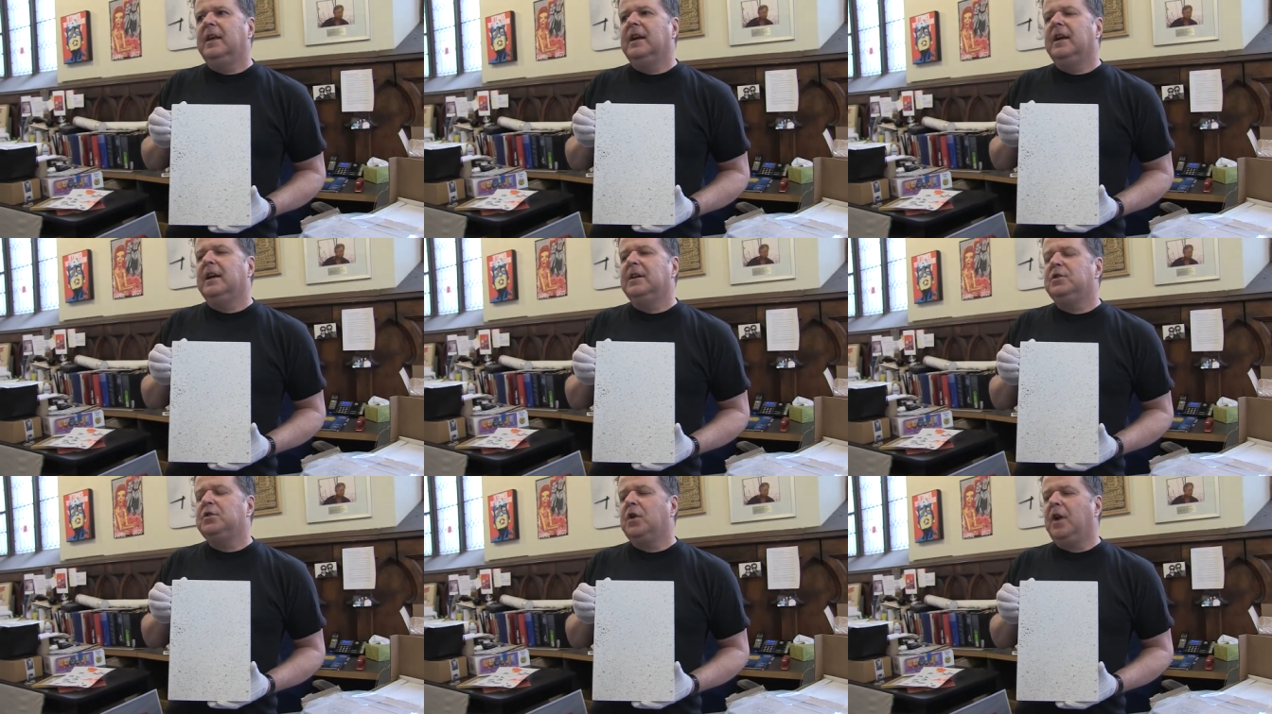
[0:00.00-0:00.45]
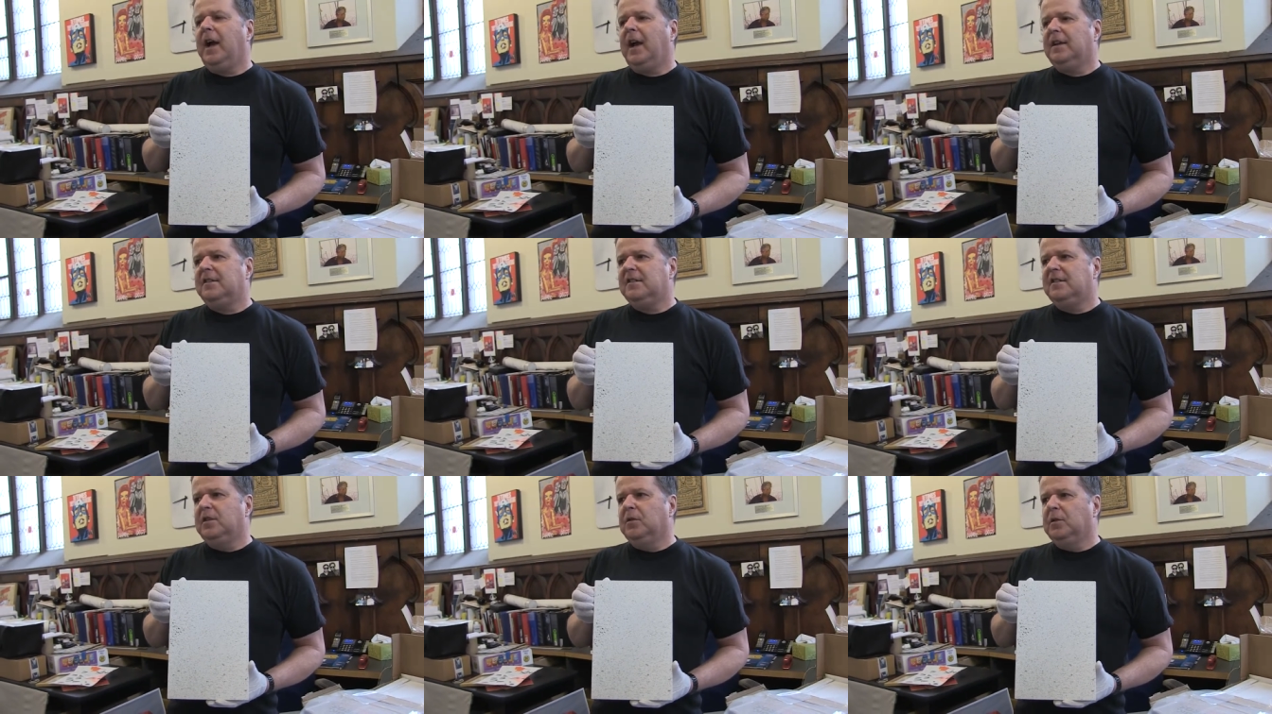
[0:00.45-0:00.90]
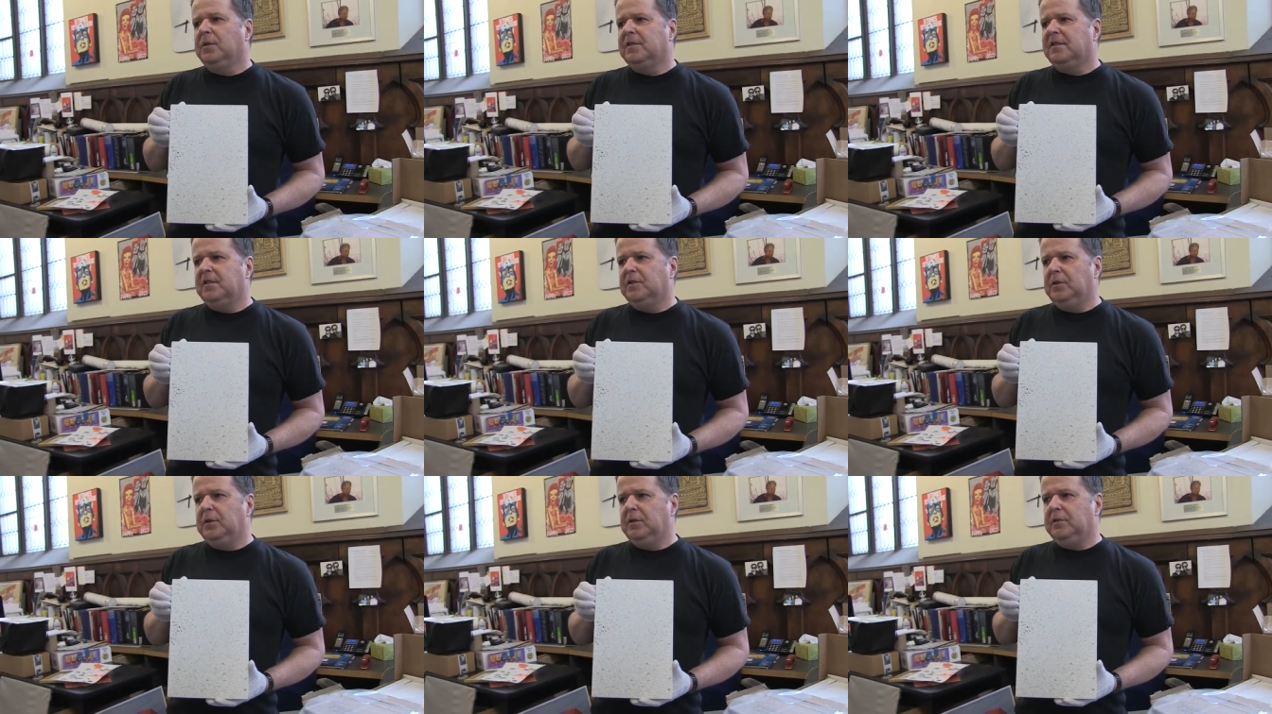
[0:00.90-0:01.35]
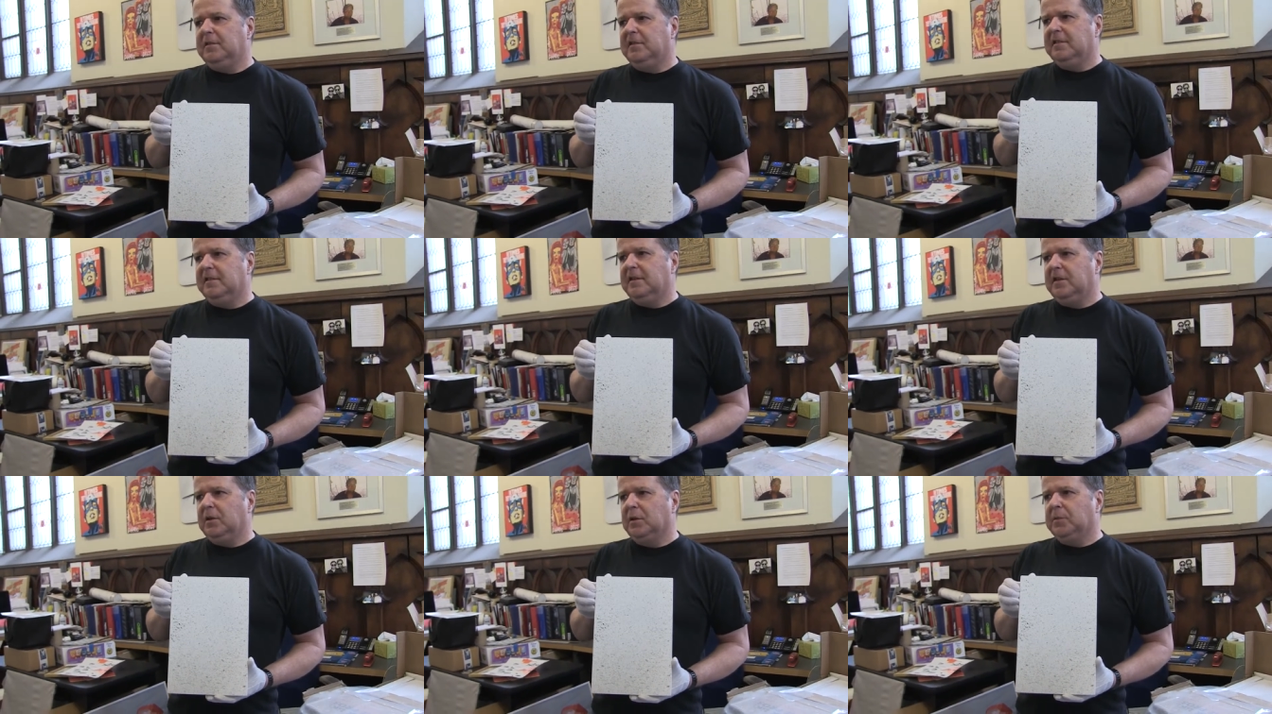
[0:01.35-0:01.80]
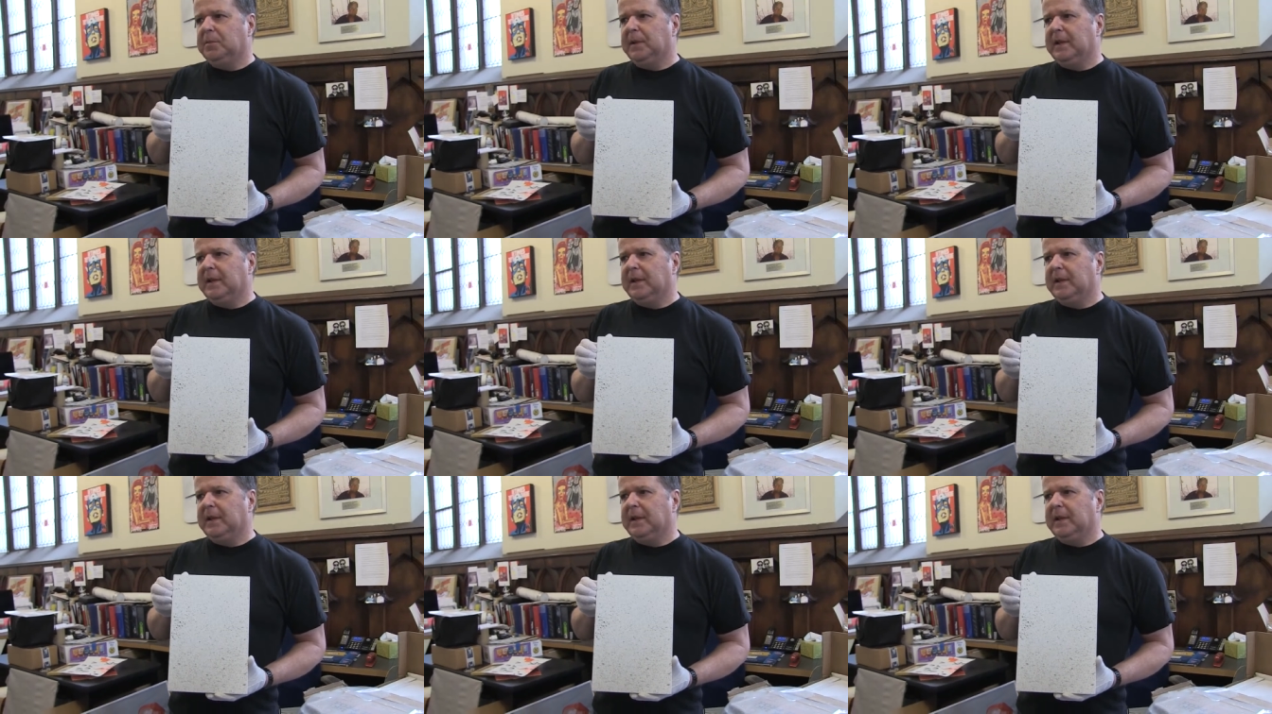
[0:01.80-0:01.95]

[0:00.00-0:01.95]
attracts you and seduces you,